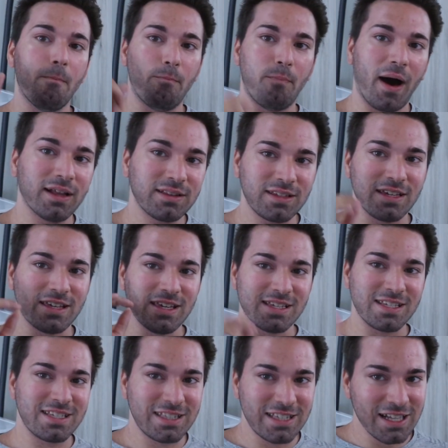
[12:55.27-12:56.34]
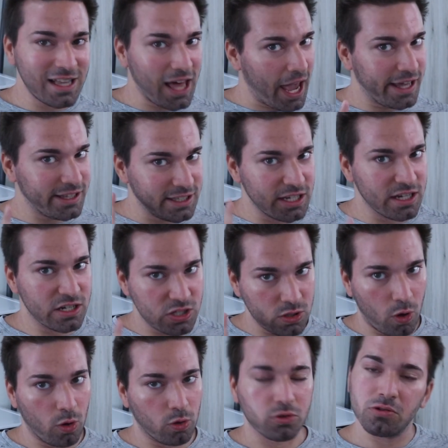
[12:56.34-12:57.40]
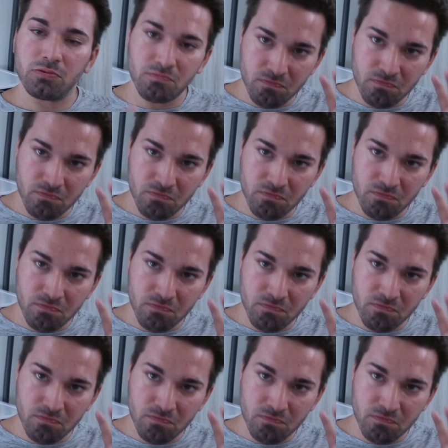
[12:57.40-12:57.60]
but he's still 8 years old,